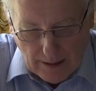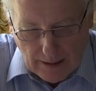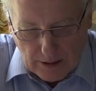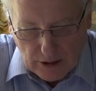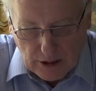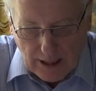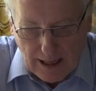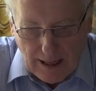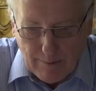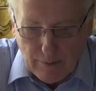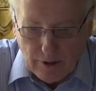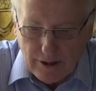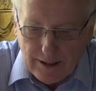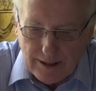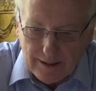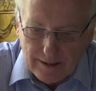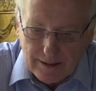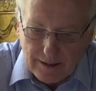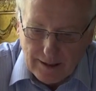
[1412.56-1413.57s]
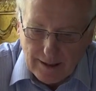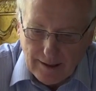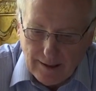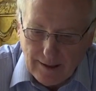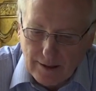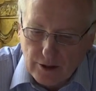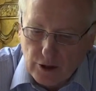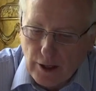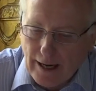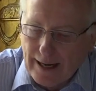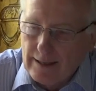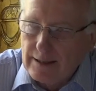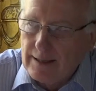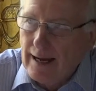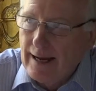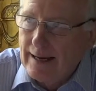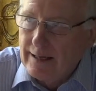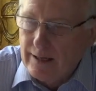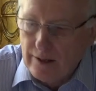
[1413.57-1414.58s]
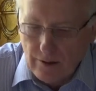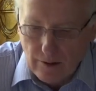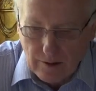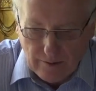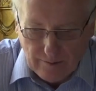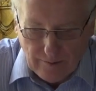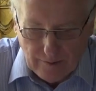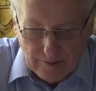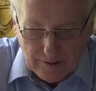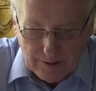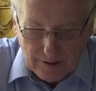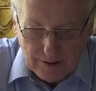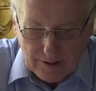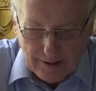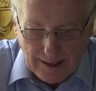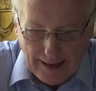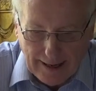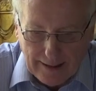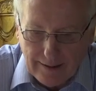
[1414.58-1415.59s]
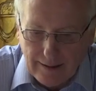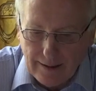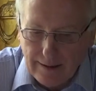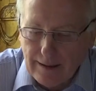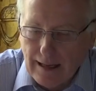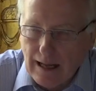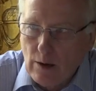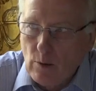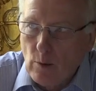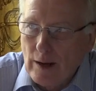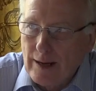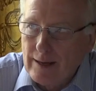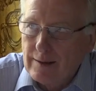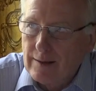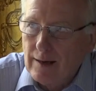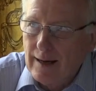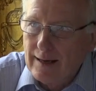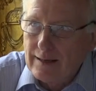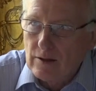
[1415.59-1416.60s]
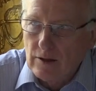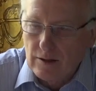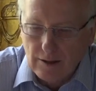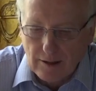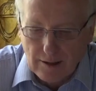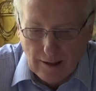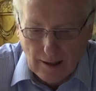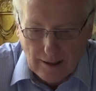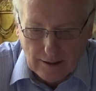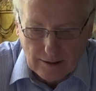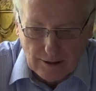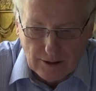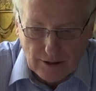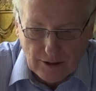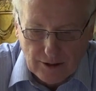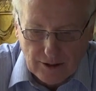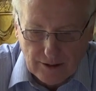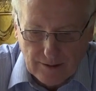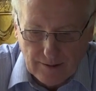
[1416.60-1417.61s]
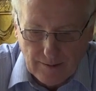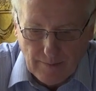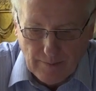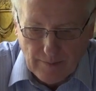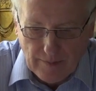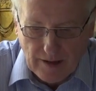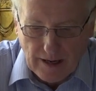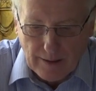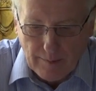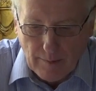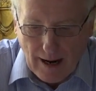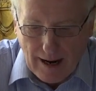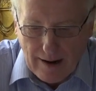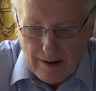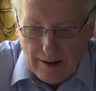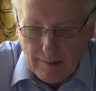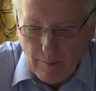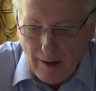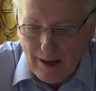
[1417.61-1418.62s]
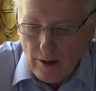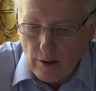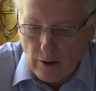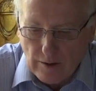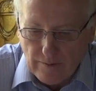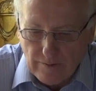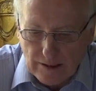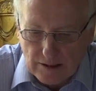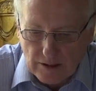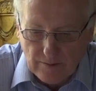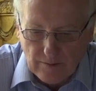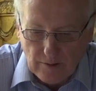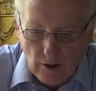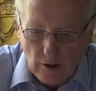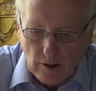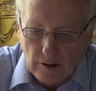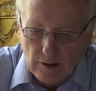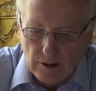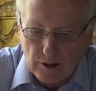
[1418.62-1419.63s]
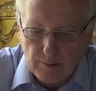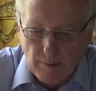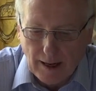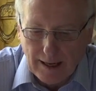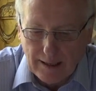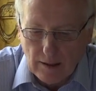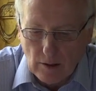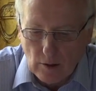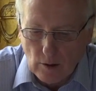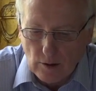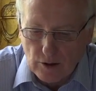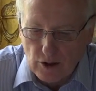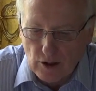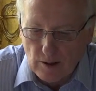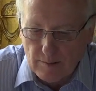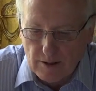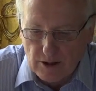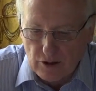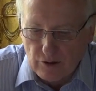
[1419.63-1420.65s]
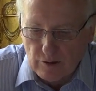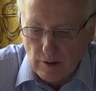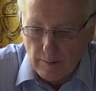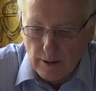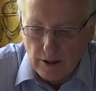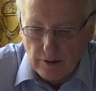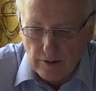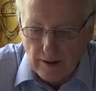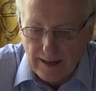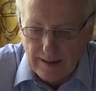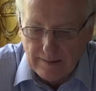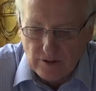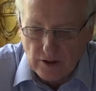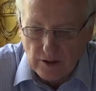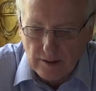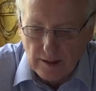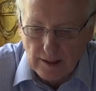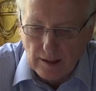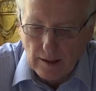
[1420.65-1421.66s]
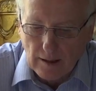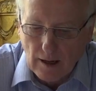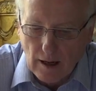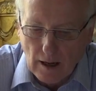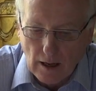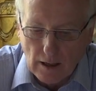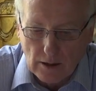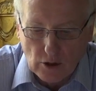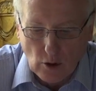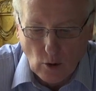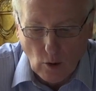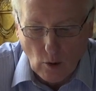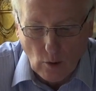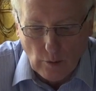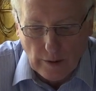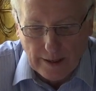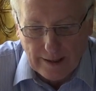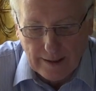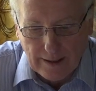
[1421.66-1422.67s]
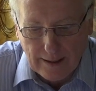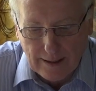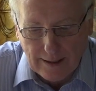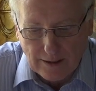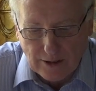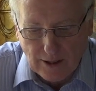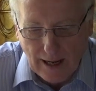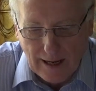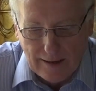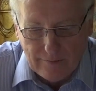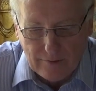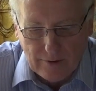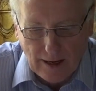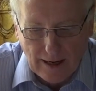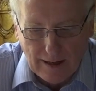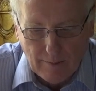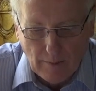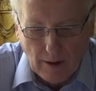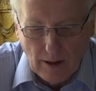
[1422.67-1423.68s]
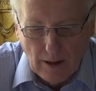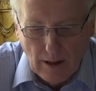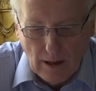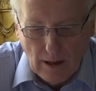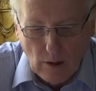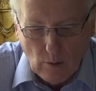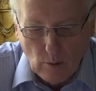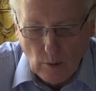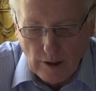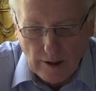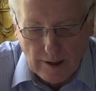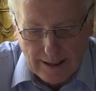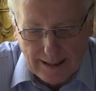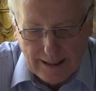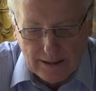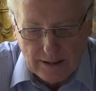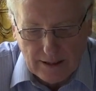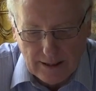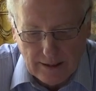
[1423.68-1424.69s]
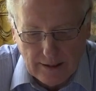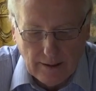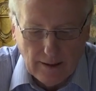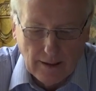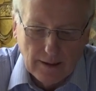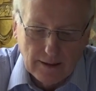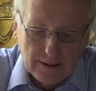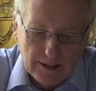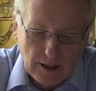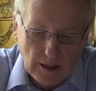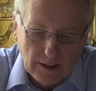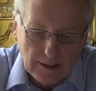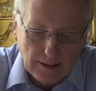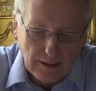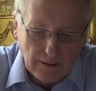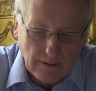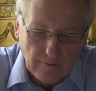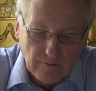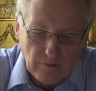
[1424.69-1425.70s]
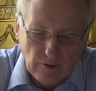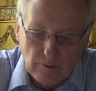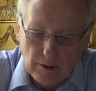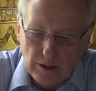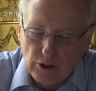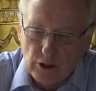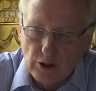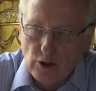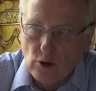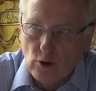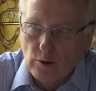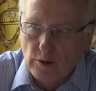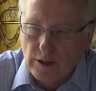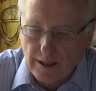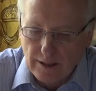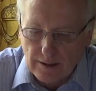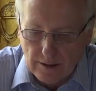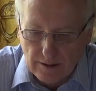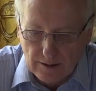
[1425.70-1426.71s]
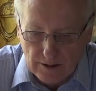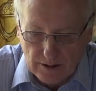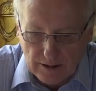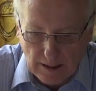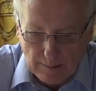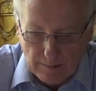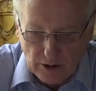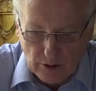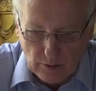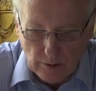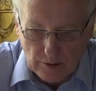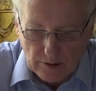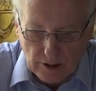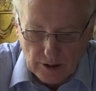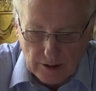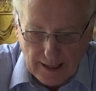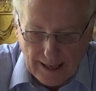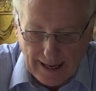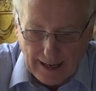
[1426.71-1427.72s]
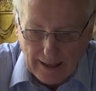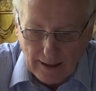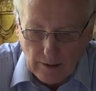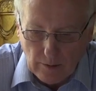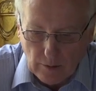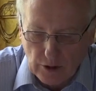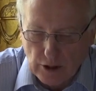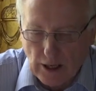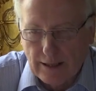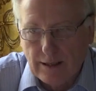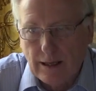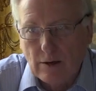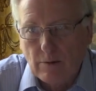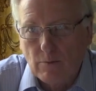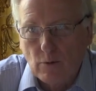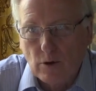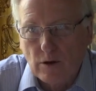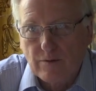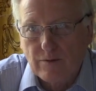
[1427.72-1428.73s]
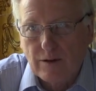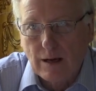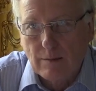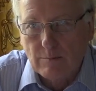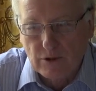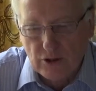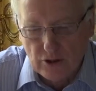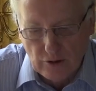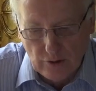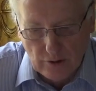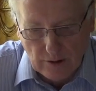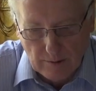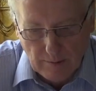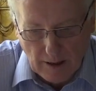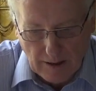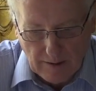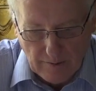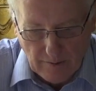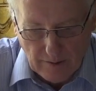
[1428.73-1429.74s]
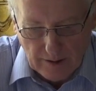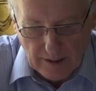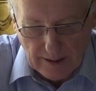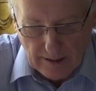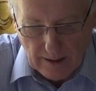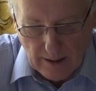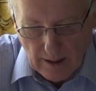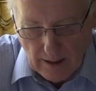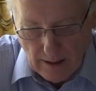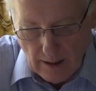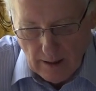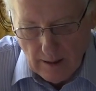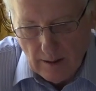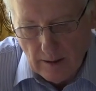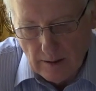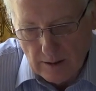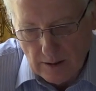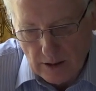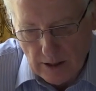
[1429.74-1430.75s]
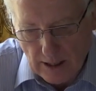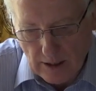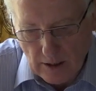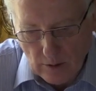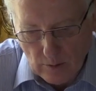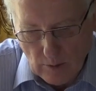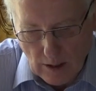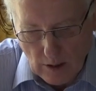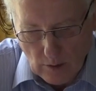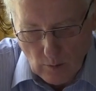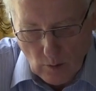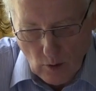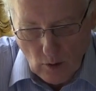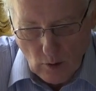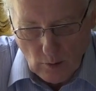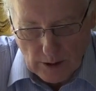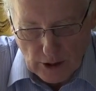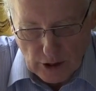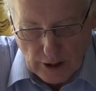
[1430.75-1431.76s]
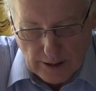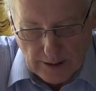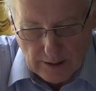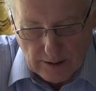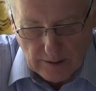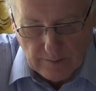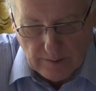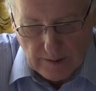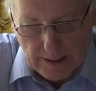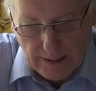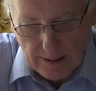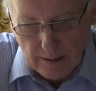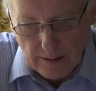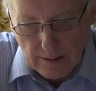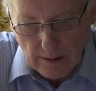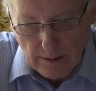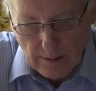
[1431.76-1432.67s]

Celebrities attract hagiographers and, in their wake, iconoclasts. The admiring biographies of Lawrence by Lowell Thomas, Robert Graves, and Liddell Hart, all written in his lifetime, were an easy target for Richard Aldington's subsequent attack, which I think would have come sooner but for the Second World War, which intervened.